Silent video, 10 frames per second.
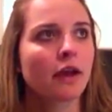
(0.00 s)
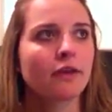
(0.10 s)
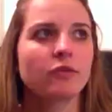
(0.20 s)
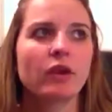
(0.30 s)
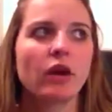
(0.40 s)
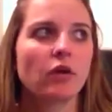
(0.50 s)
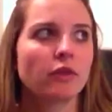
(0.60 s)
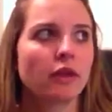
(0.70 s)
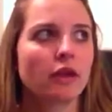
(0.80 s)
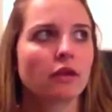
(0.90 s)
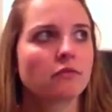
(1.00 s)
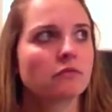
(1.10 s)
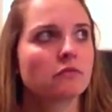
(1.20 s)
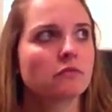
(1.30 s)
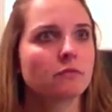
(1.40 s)
don't know, like,
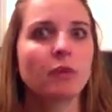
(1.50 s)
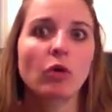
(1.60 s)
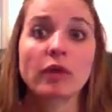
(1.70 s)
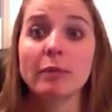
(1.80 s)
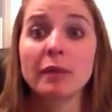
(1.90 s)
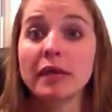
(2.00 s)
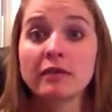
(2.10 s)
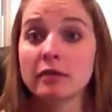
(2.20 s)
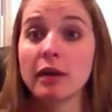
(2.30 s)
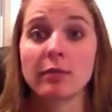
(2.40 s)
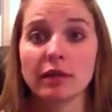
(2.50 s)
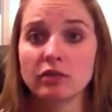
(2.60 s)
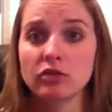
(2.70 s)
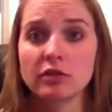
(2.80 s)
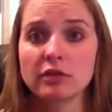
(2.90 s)
or like pizza, but like
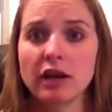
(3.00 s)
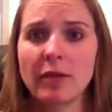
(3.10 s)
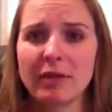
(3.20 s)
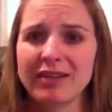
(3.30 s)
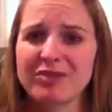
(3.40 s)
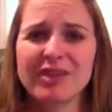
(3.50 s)
just the toppings.